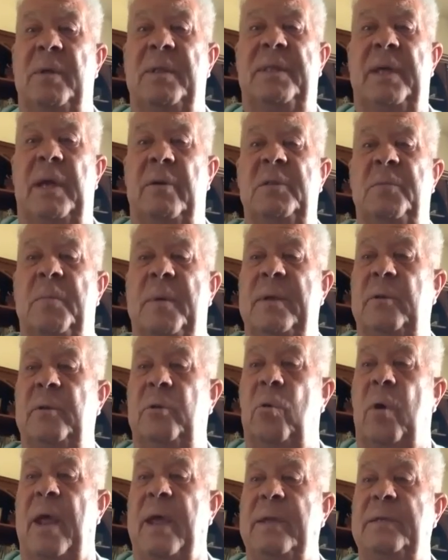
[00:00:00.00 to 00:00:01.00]
there has been
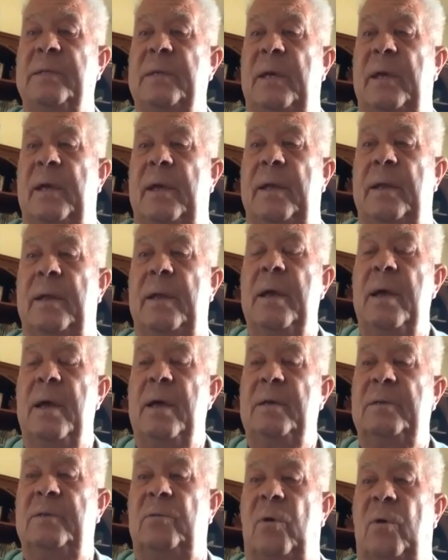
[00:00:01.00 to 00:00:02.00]
great. And
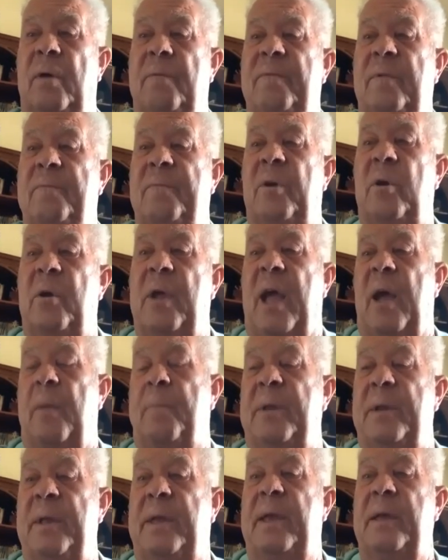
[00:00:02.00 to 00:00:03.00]
so I'm very
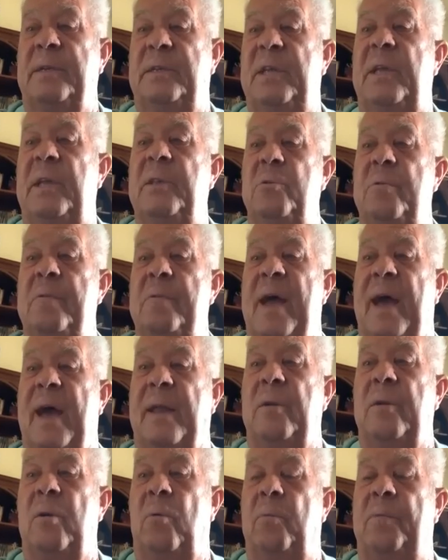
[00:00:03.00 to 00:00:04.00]
happy to continue
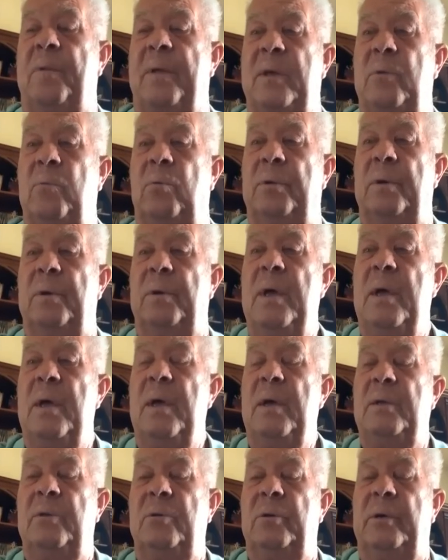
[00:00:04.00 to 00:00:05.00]
that. And hopefully it will
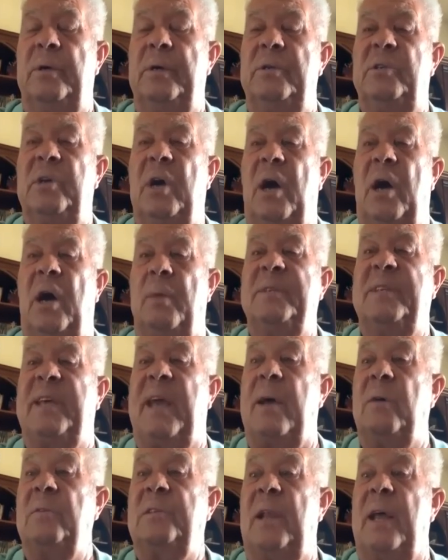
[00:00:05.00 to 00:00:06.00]
do a good job.
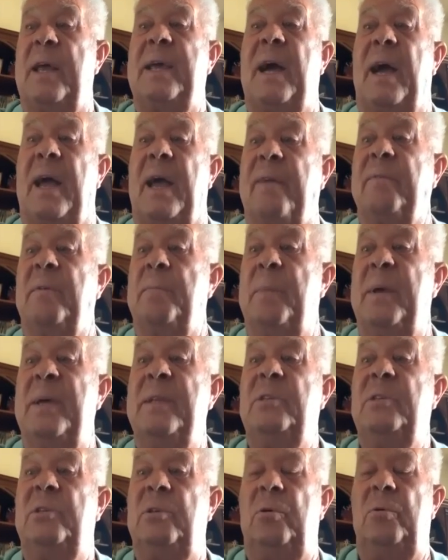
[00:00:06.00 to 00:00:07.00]
Scales Lake, I haven't
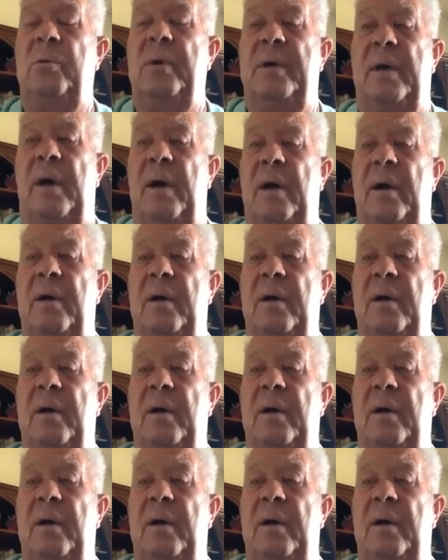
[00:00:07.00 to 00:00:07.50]
been to